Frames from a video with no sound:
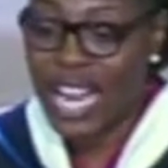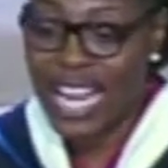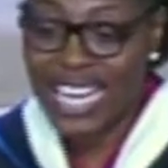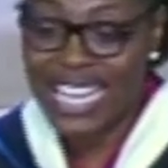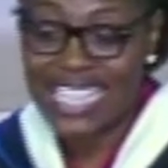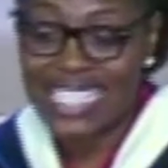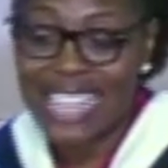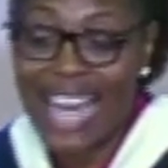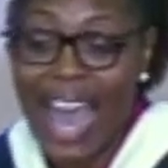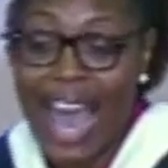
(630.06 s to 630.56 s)
and
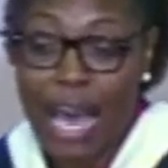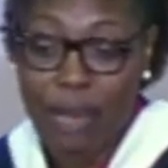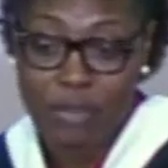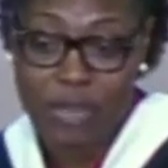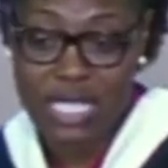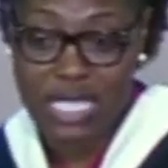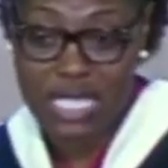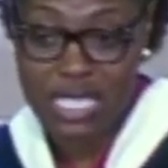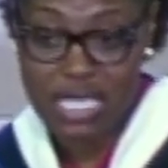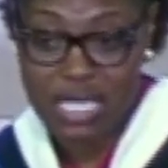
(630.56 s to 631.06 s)
his
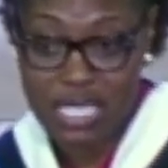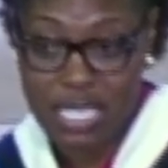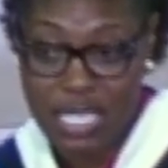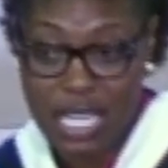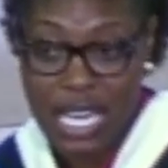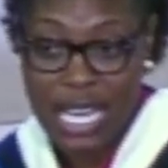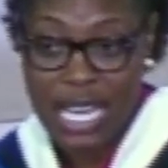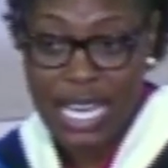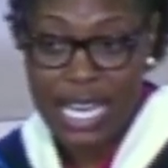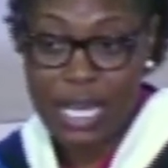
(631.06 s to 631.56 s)
absence
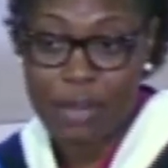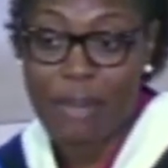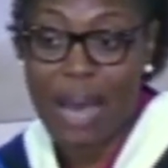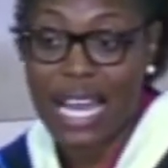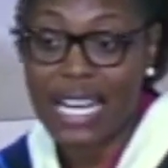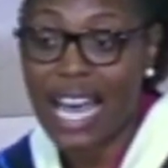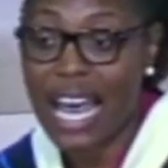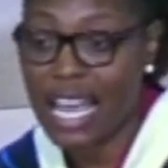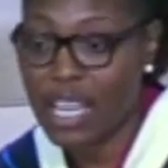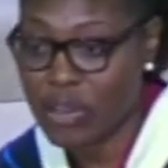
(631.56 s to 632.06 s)
in my
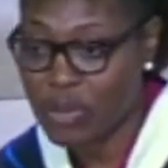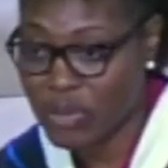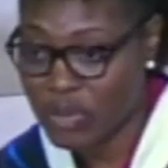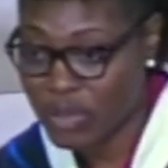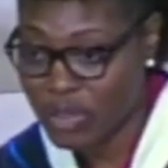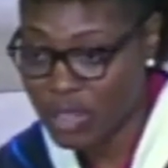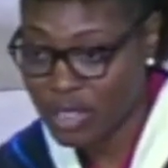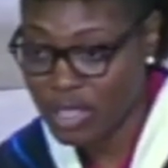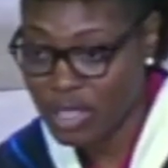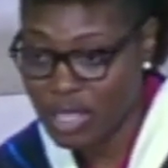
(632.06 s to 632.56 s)
life,
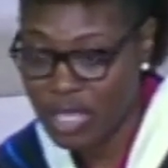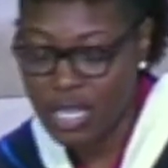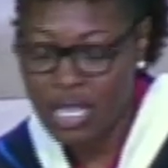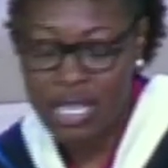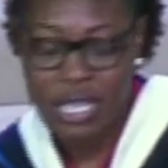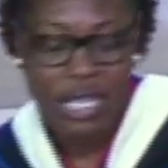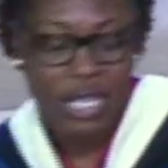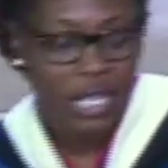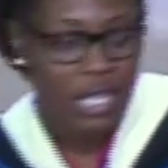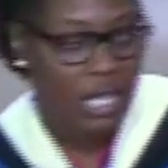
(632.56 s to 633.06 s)

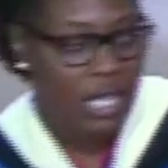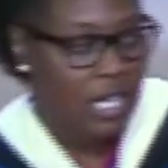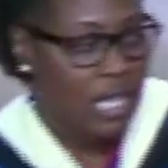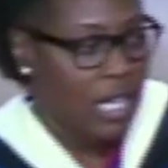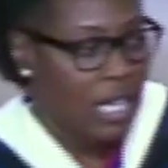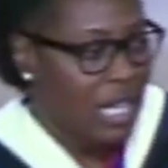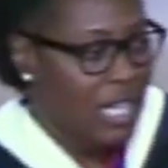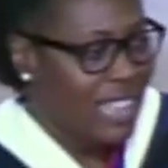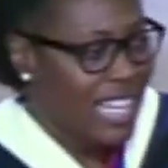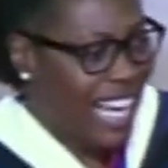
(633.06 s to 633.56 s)

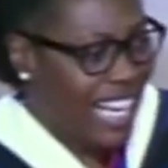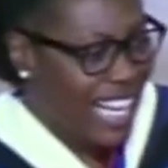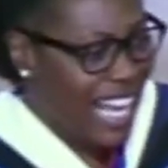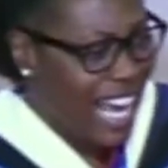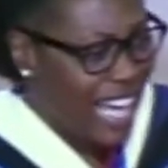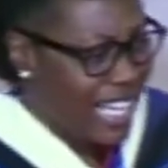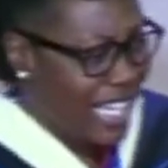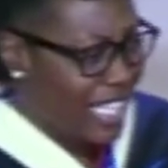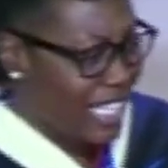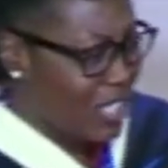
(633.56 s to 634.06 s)
that
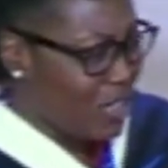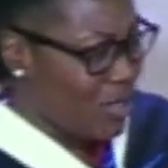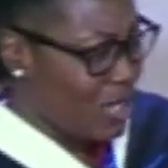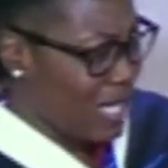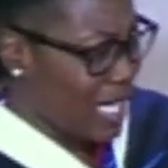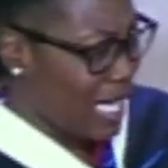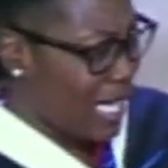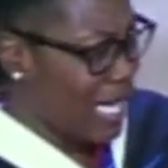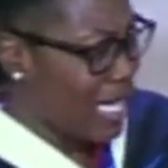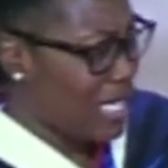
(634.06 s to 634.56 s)
kind of used
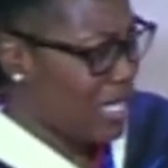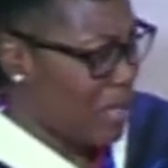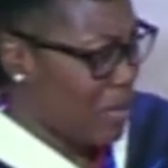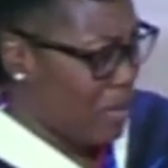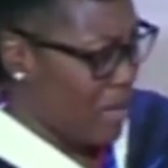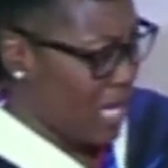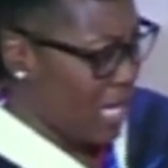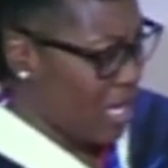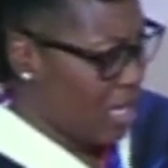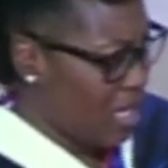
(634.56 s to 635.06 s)
to get to
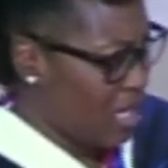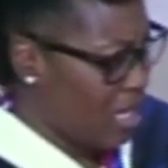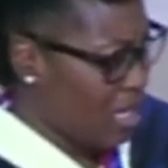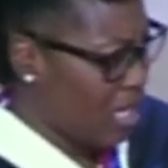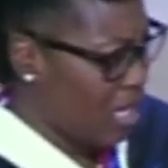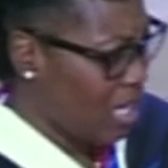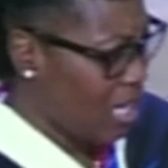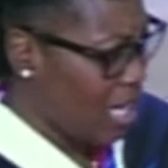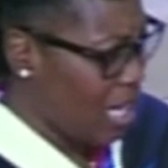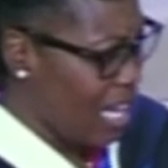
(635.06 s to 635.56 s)
me.
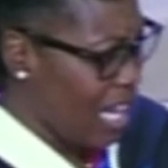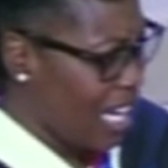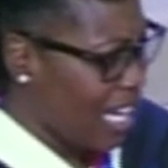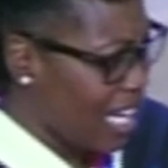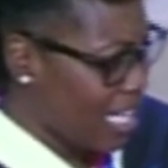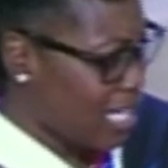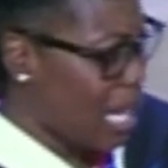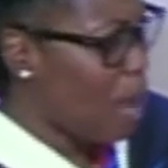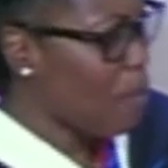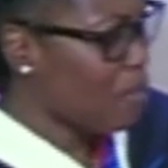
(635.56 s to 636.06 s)

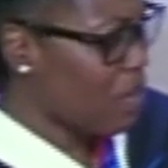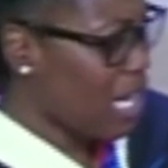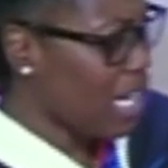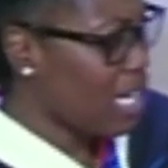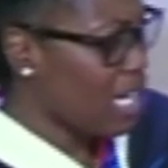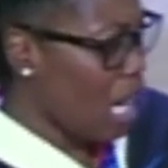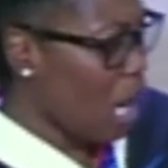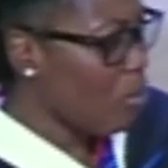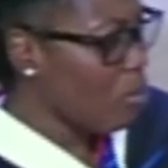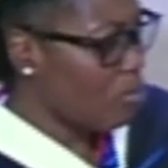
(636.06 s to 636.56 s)
Because I'm
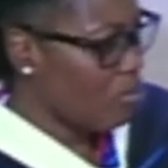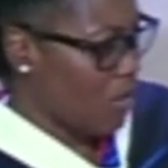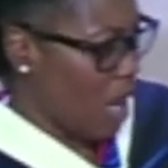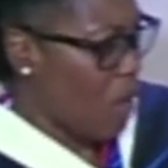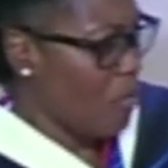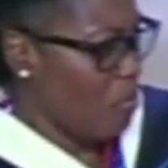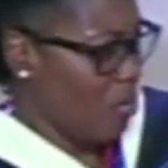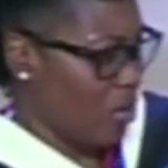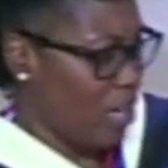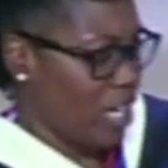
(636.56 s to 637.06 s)
thinking
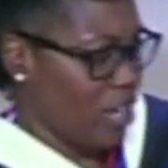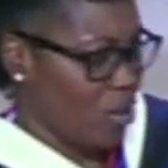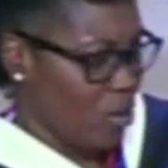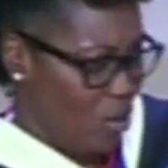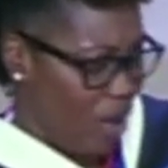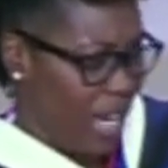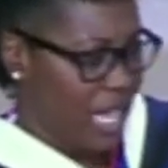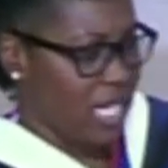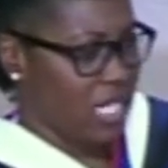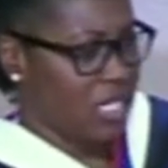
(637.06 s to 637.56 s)
I'm pretty
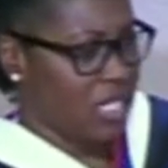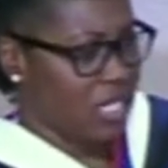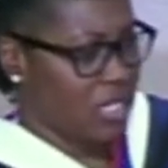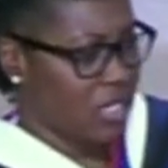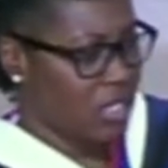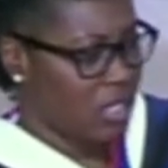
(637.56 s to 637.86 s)
great,